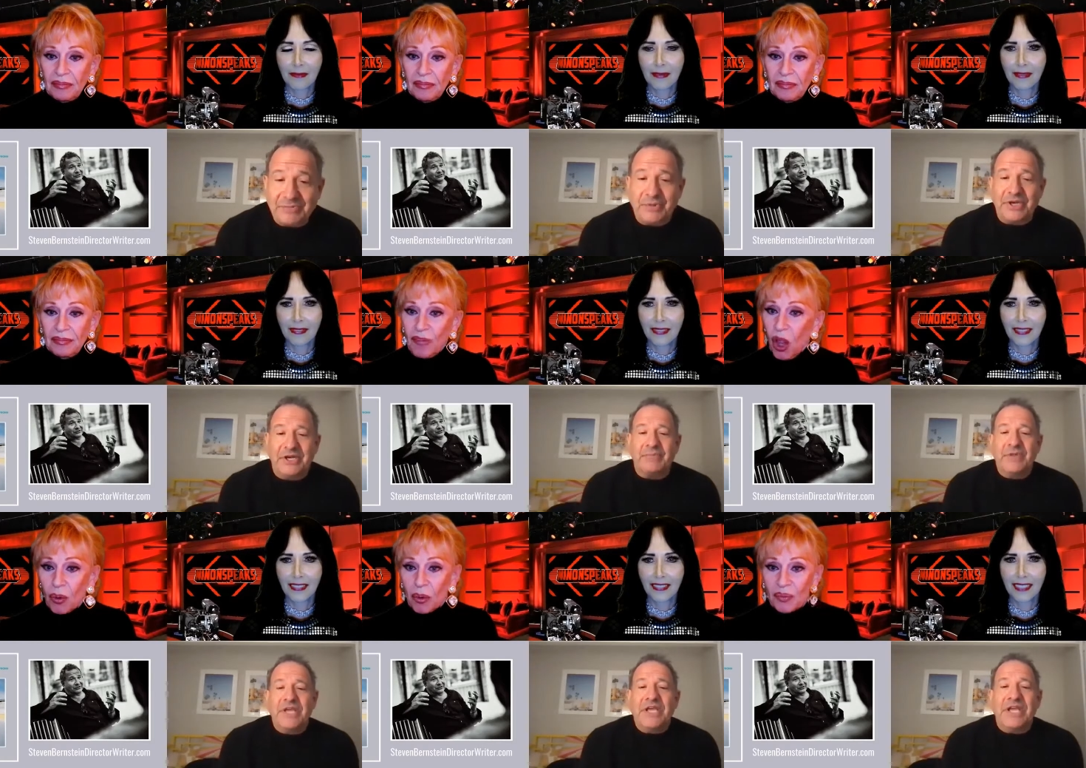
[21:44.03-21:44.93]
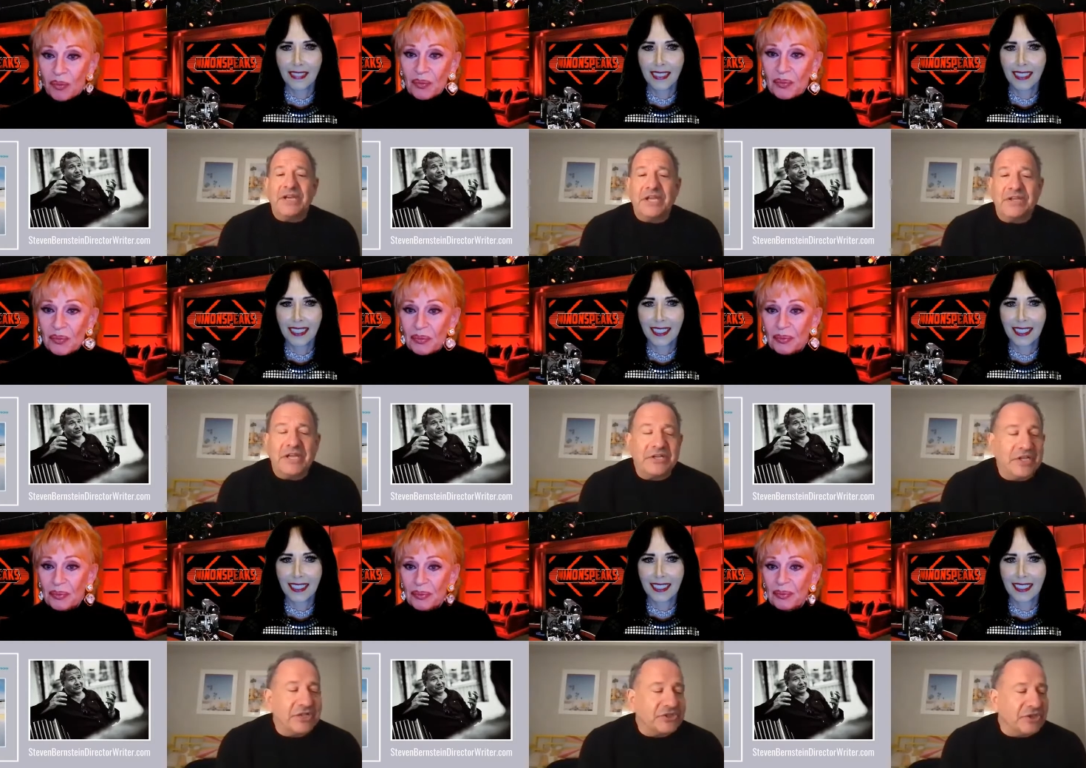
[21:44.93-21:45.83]
Speaker 1: it, but um, it, it, it,
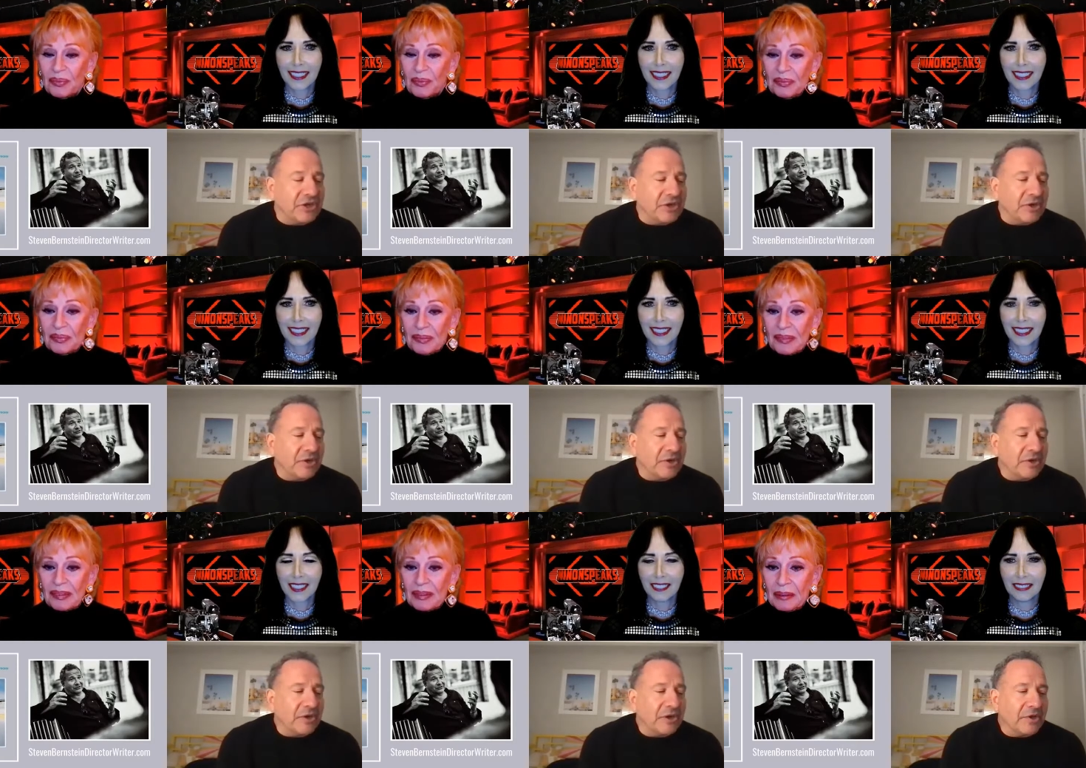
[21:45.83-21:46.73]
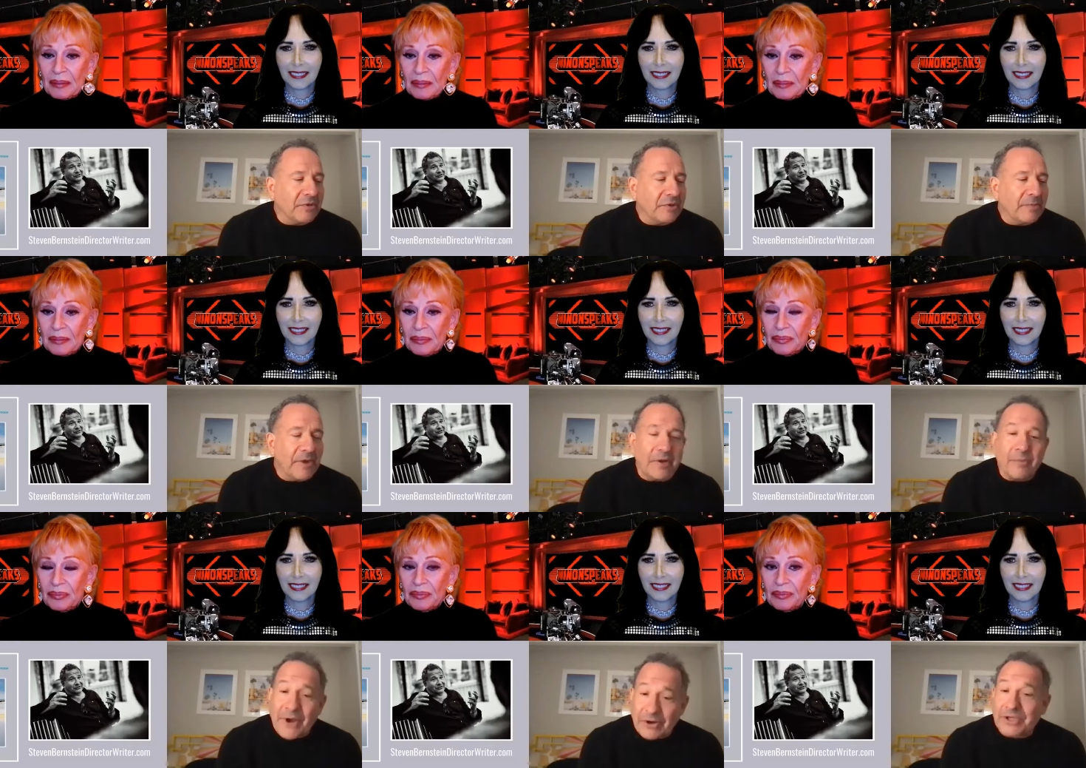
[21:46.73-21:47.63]
it's a, a, a, an
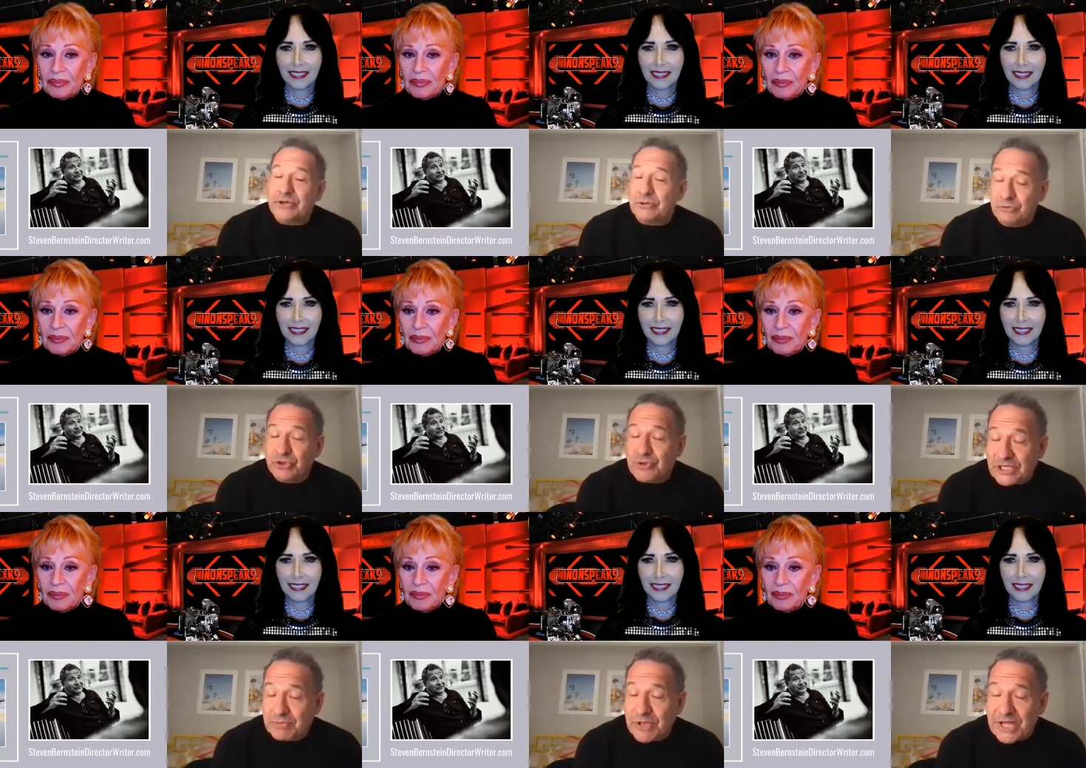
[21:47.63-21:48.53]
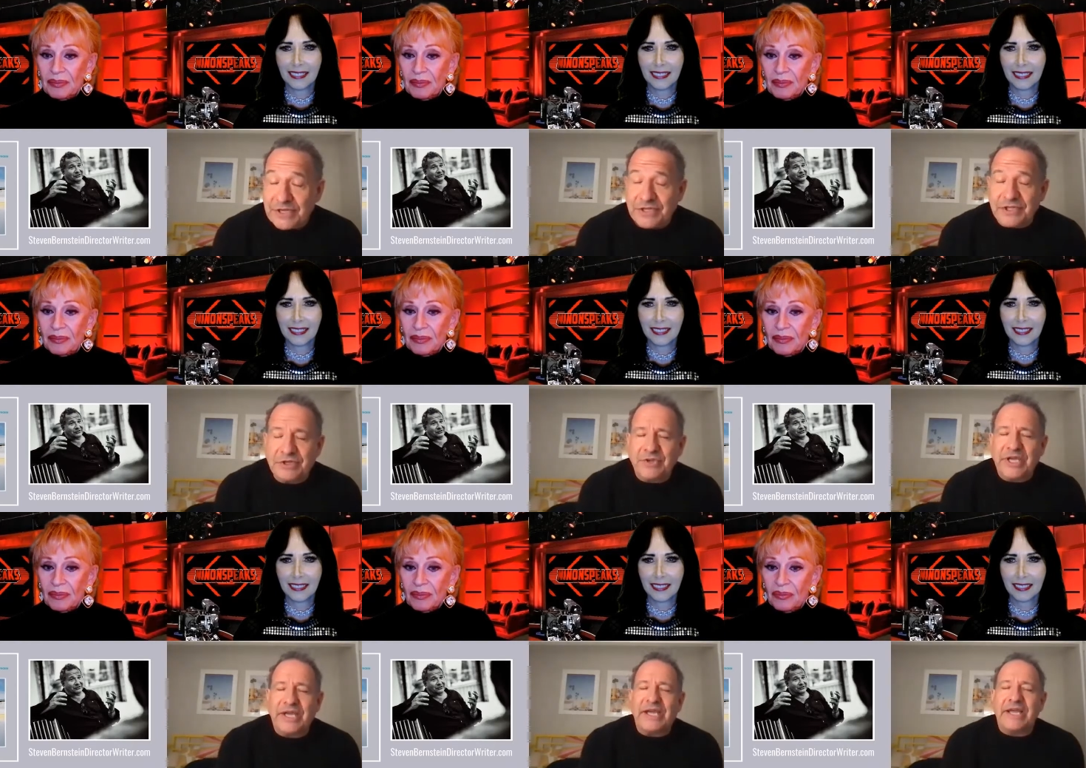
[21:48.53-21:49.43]
American who's transplanted in the
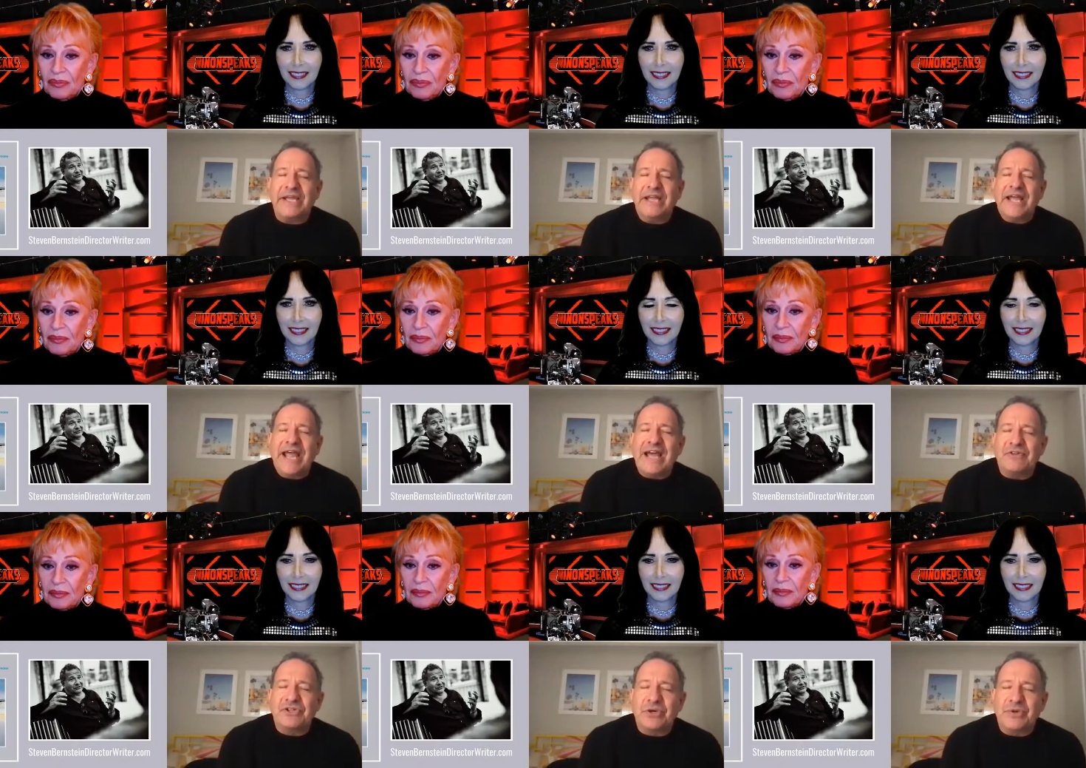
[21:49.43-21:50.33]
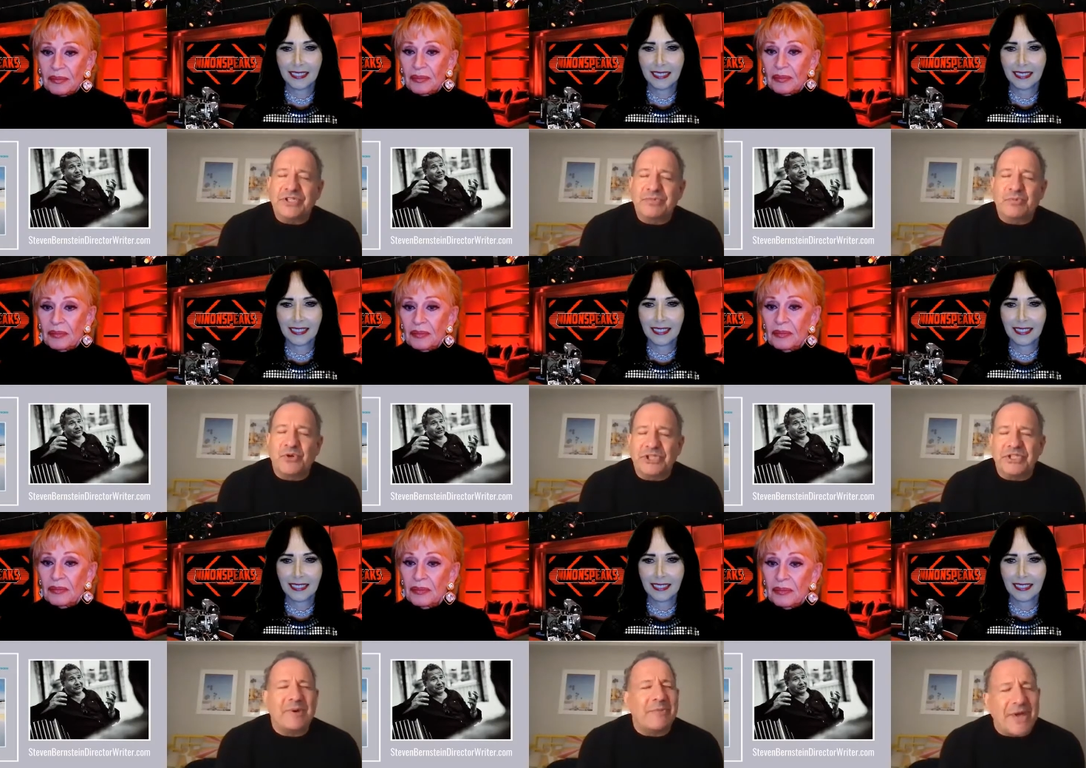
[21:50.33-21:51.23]
UK, and the show is
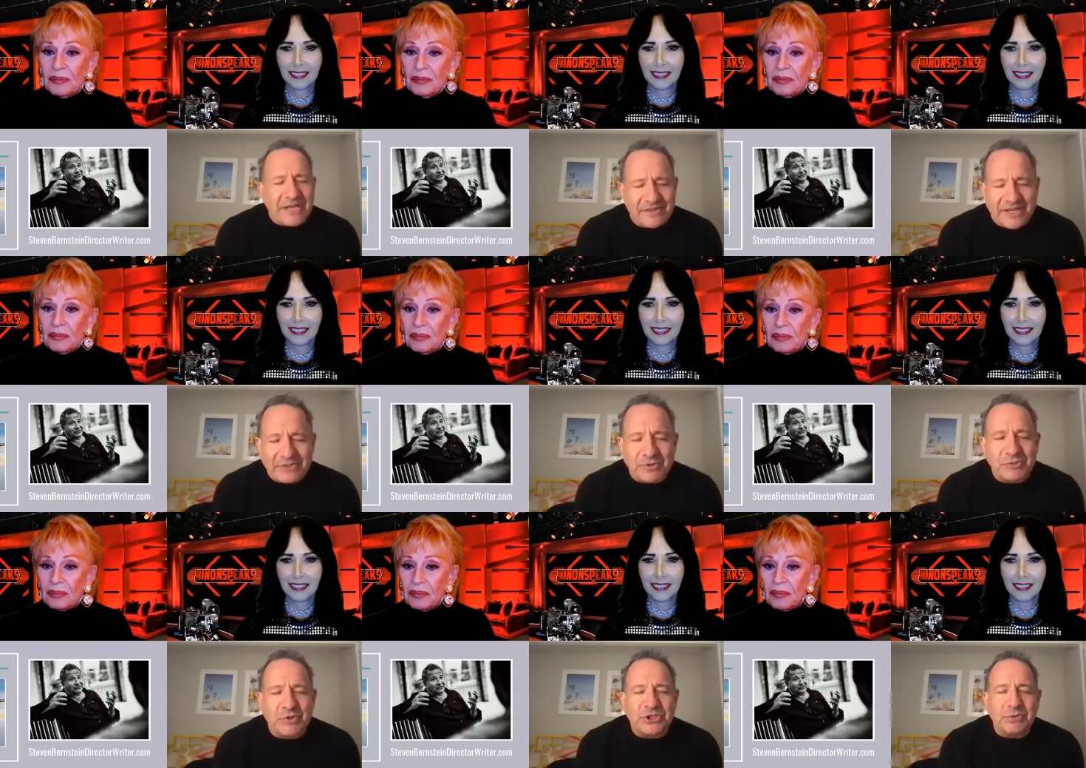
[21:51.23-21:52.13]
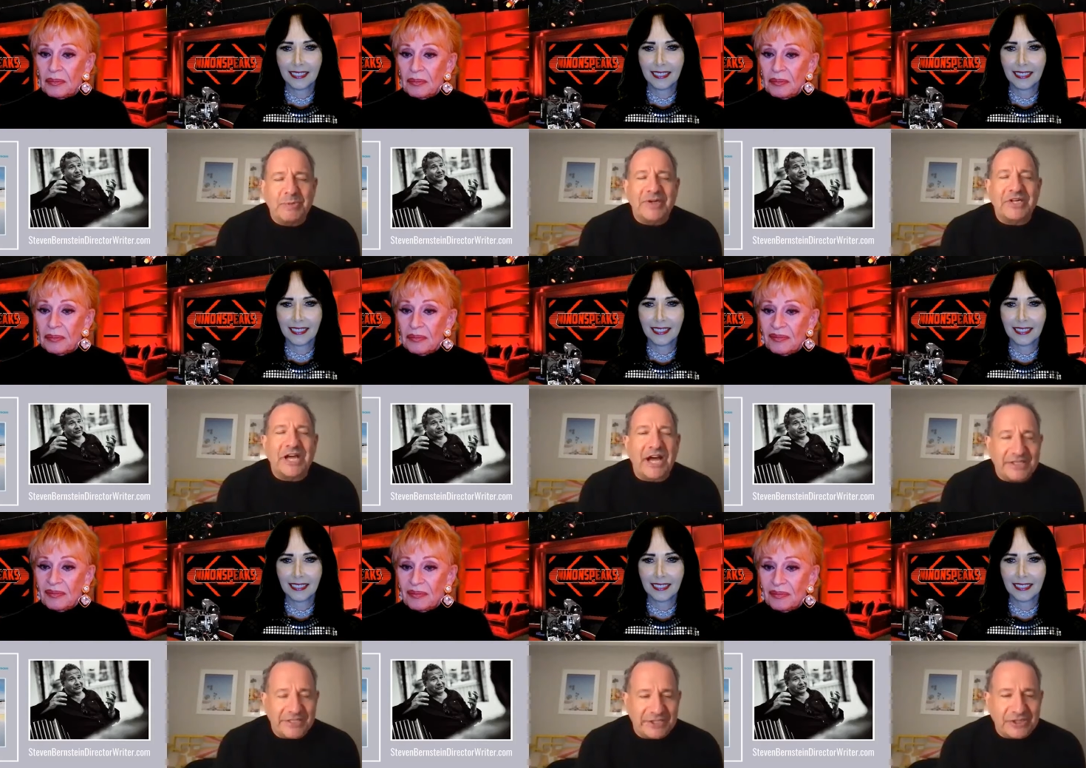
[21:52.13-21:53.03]
it's about many things, but it's principally about
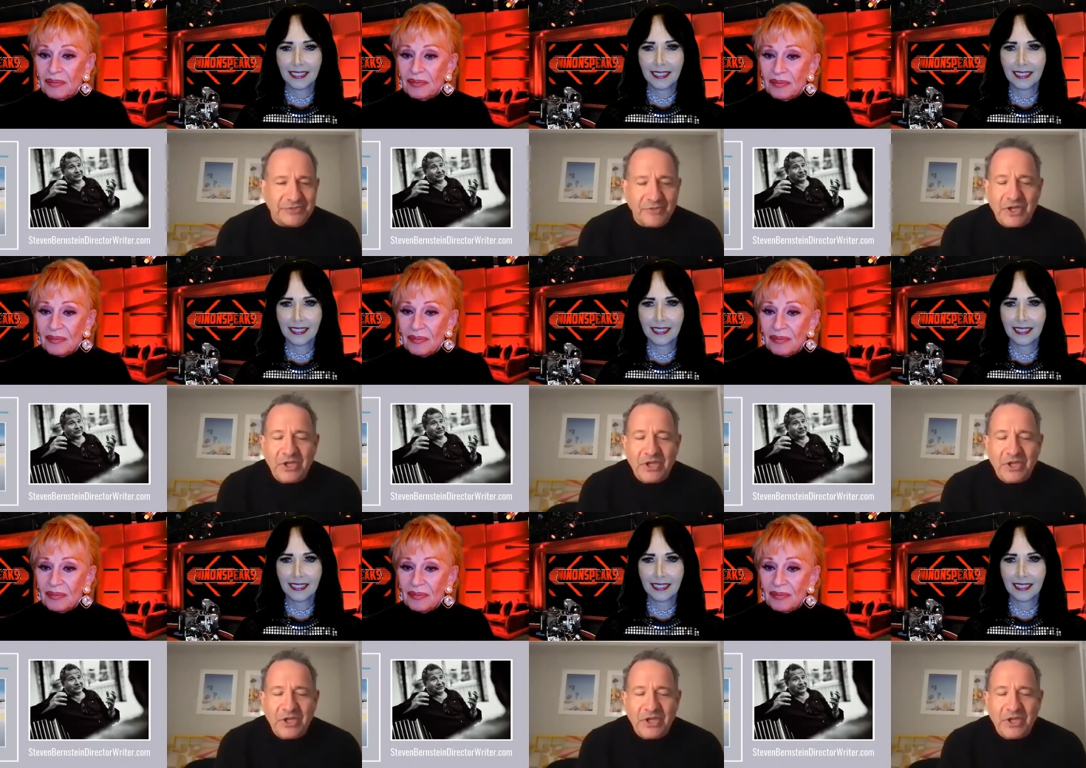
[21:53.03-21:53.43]
kindness,